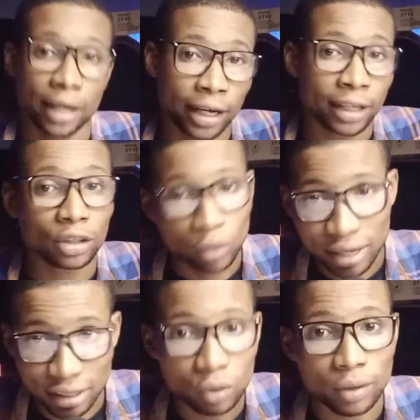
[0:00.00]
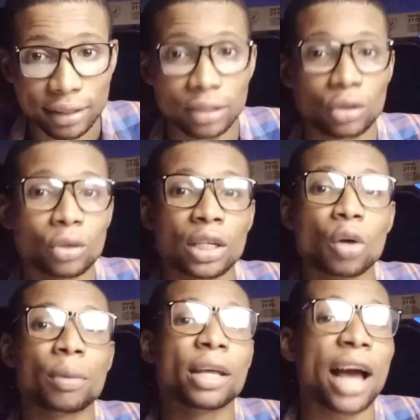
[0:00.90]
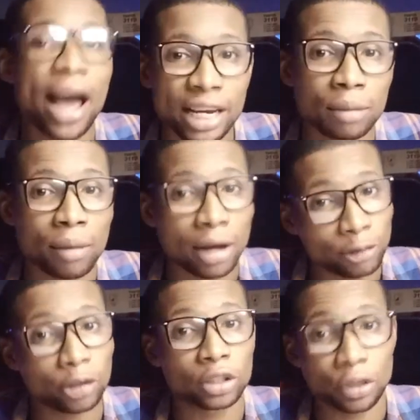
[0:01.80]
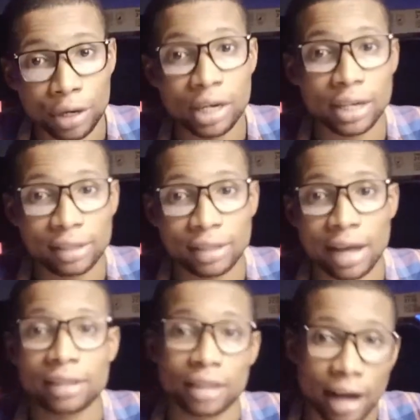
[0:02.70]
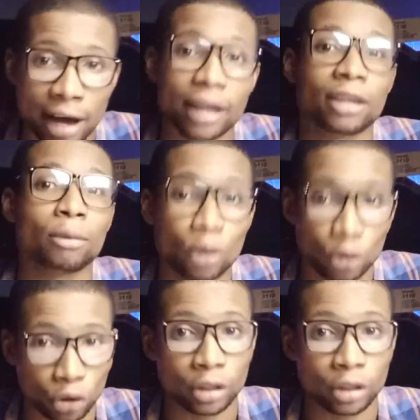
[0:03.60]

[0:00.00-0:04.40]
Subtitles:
In 2022, there will be high demand for 3D designs and motion